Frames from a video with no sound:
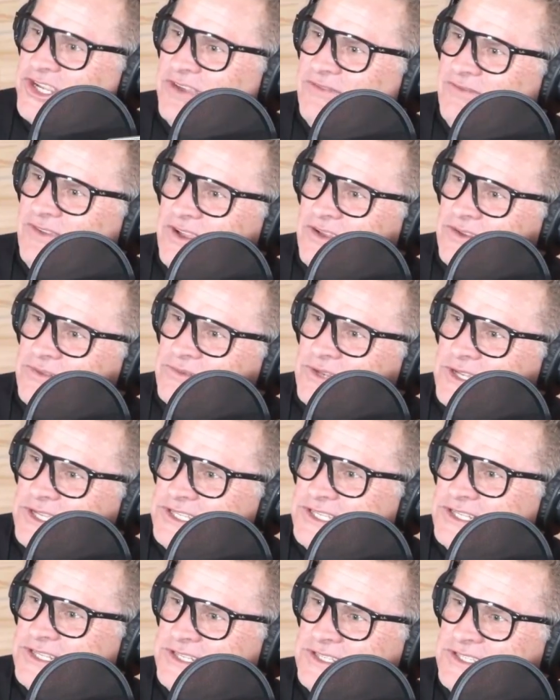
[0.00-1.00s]
give our
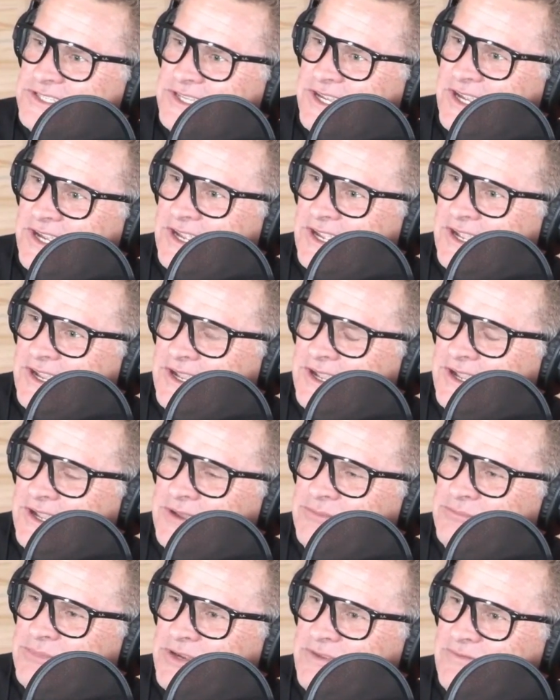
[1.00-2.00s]
listeners
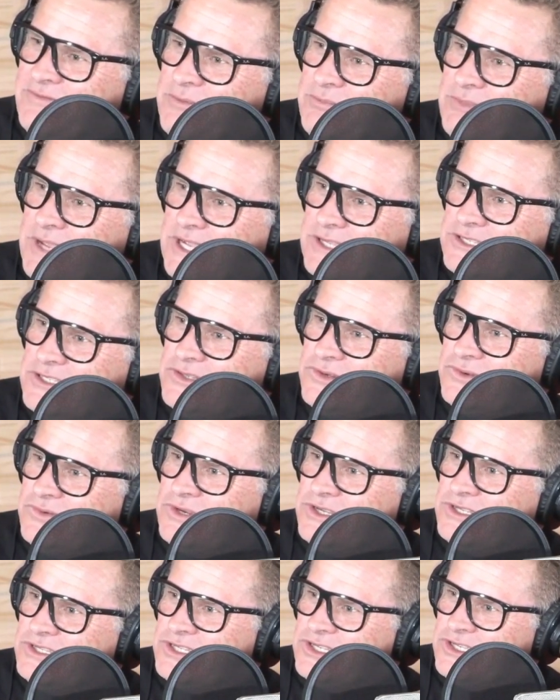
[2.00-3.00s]
a bit of a
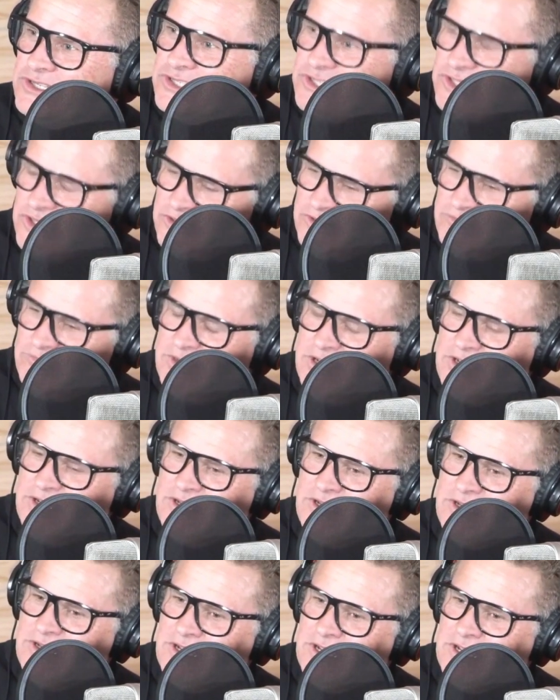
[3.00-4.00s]
backstory. So
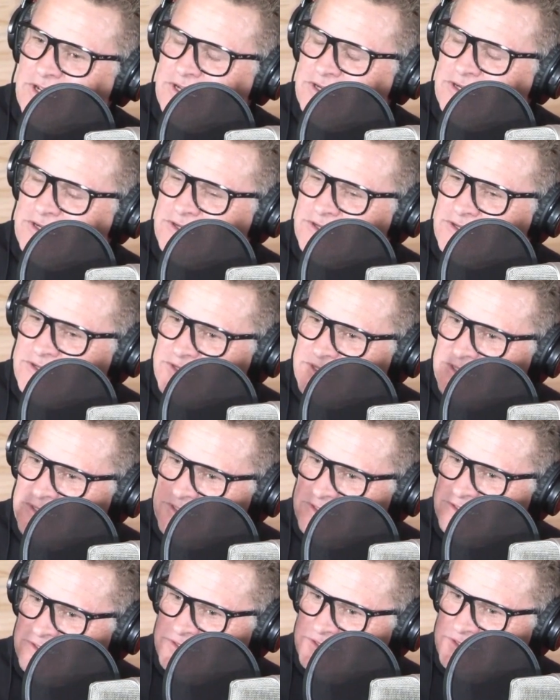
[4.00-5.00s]
Jeremy and
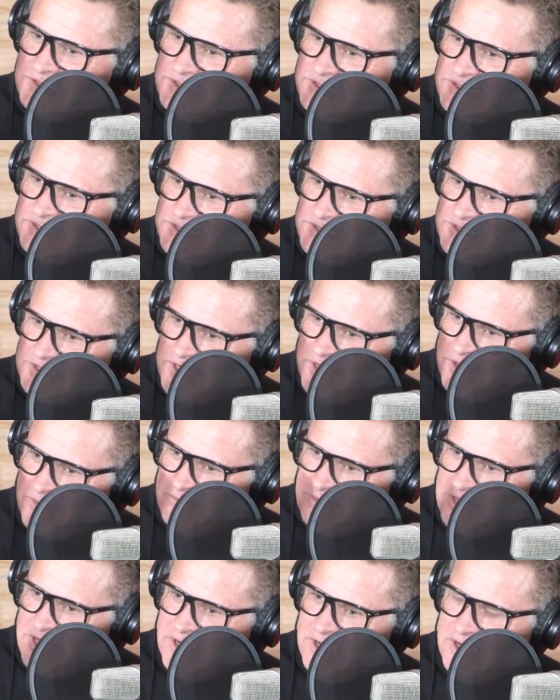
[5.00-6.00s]
his
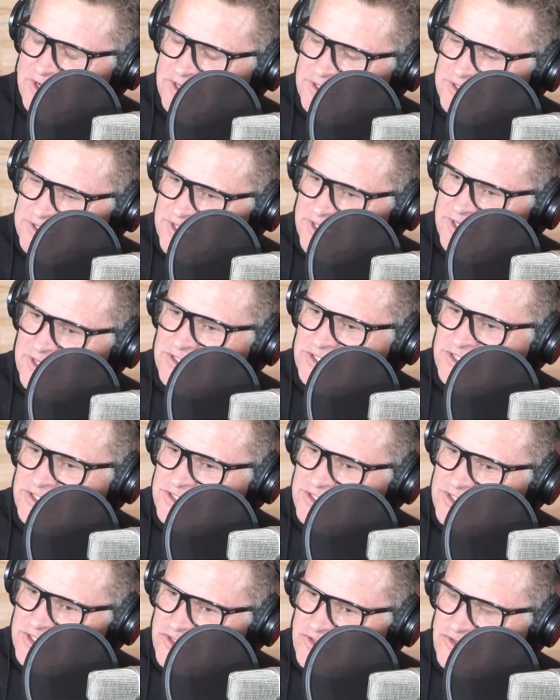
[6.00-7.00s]
MK
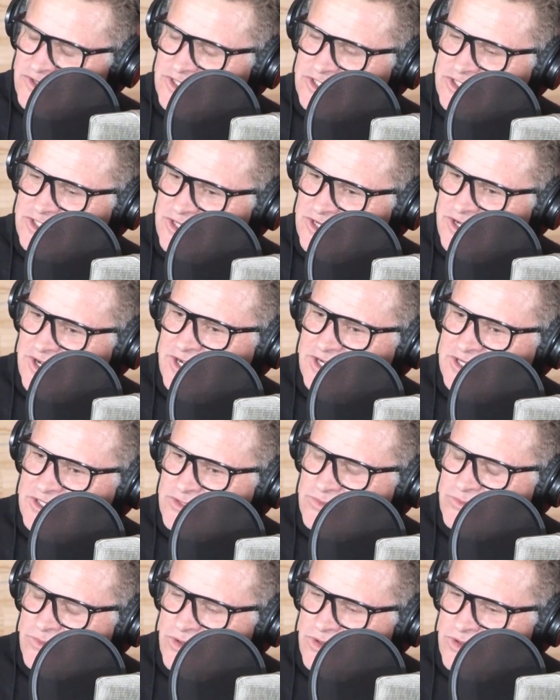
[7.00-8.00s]
intelligence structure
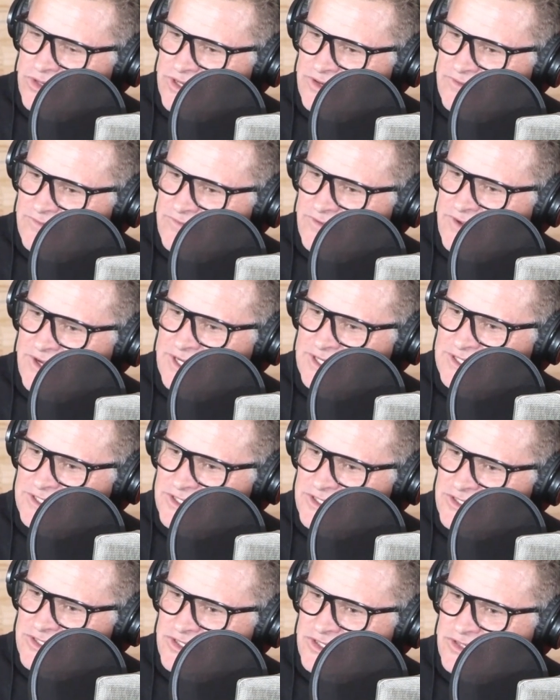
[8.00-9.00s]
guys were
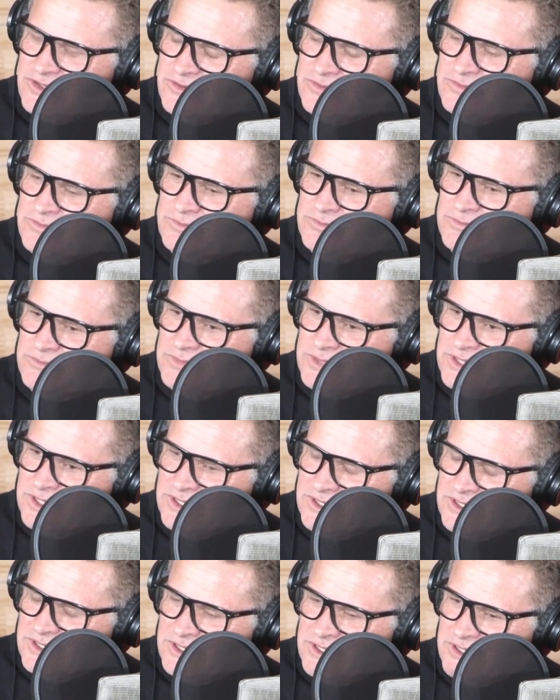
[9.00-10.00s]
invited to
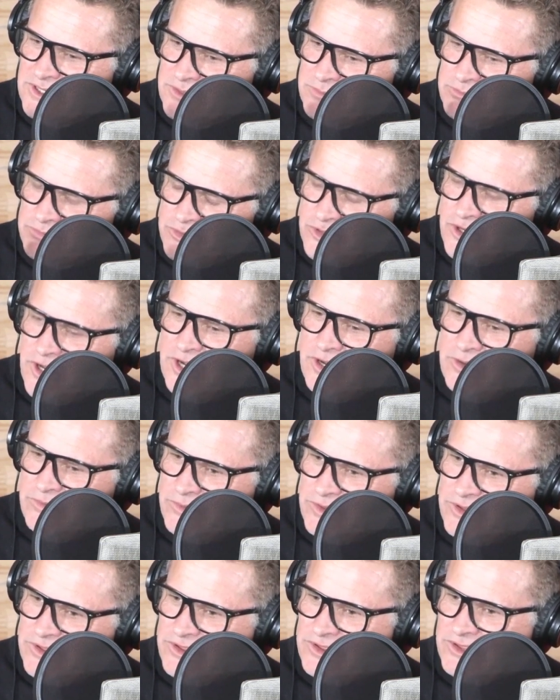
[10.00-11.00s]
a braai
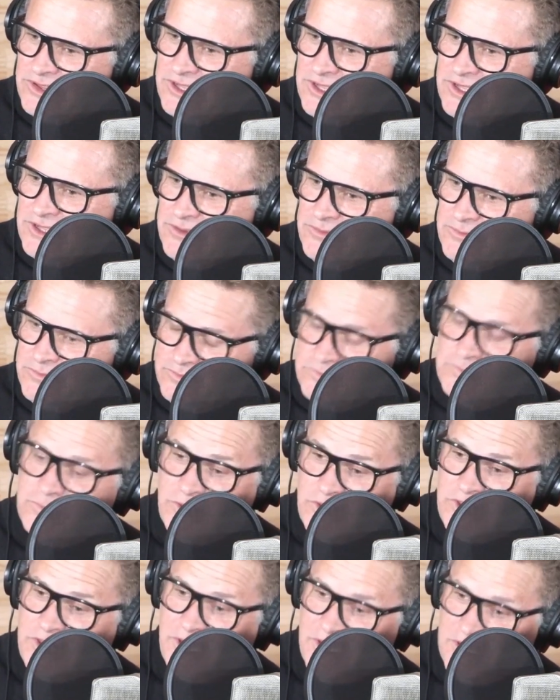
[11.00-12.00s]
with
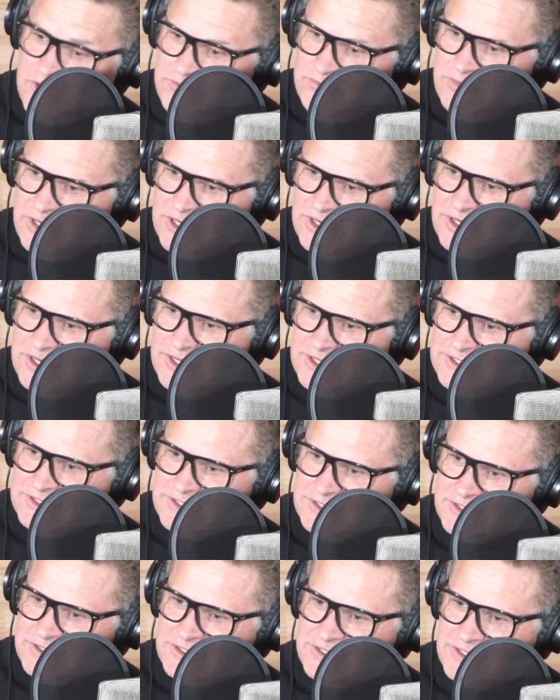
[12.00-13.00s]
the enemy, in
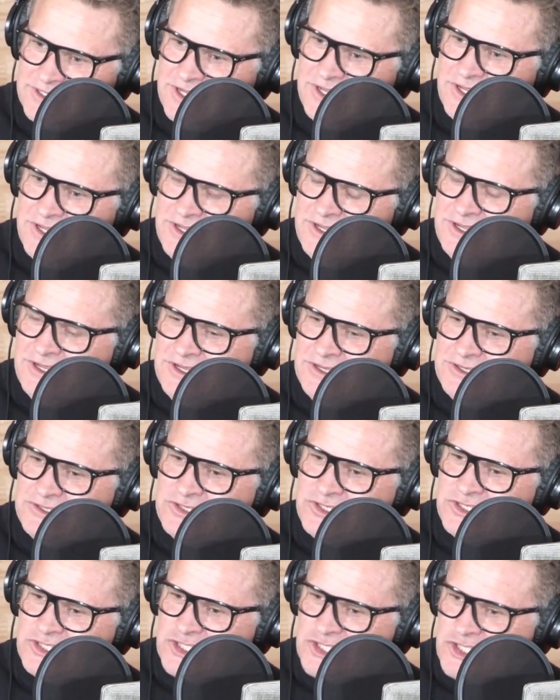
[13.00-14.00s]
essence,
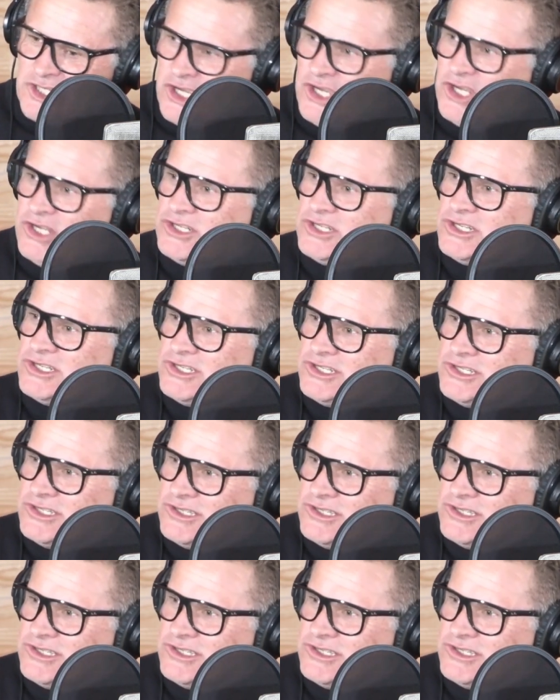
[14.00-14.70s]
to start